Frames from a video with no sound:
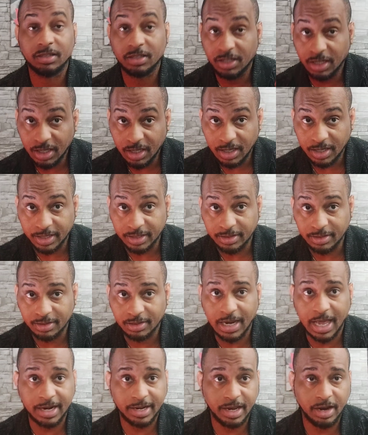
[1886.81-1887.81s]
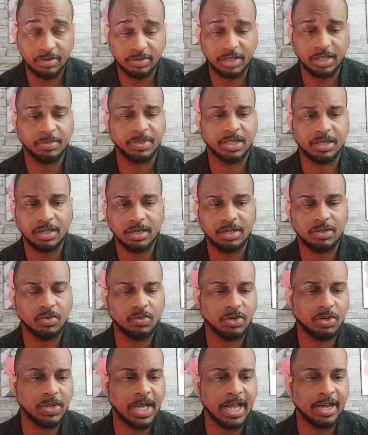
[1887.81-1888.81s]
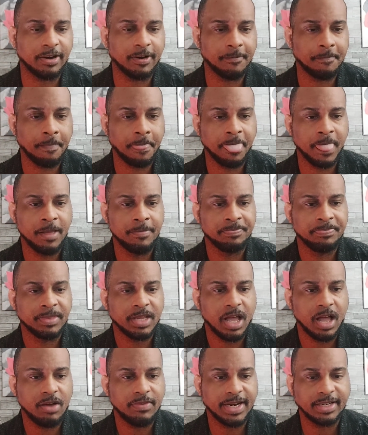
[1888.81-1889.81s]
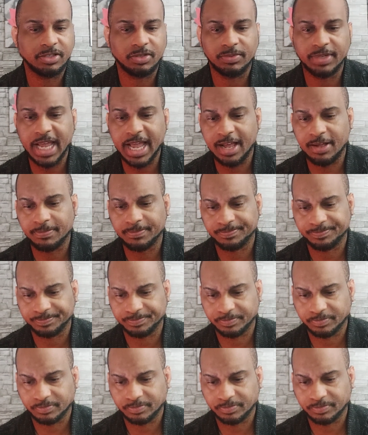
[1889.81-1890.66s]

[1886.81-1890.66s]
Could, not a guarantee, but could go a little higher. All right, so now